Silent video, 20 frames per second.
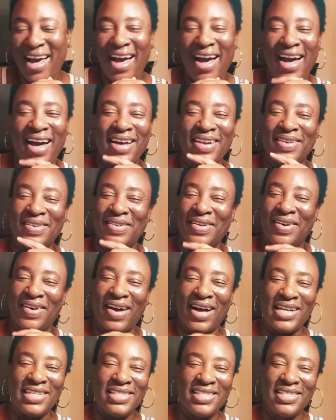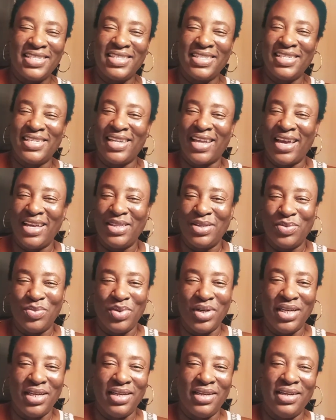I don't know. I just didn't like the
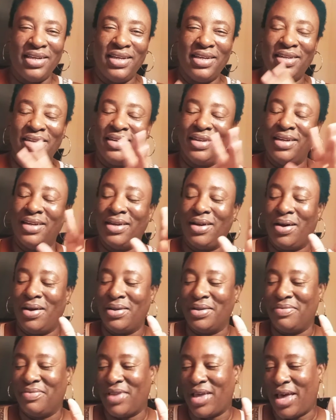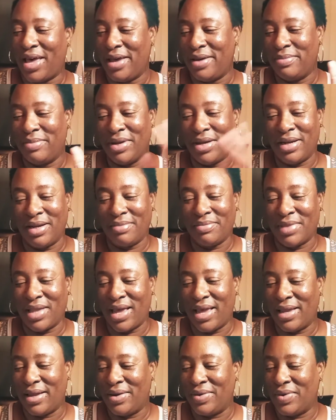wig and all of that. But I'm
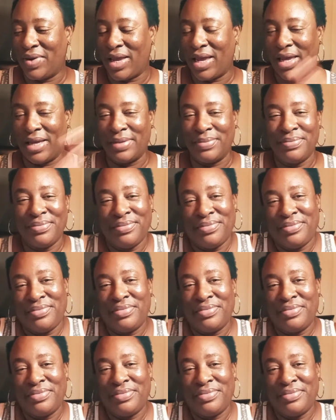like, okay,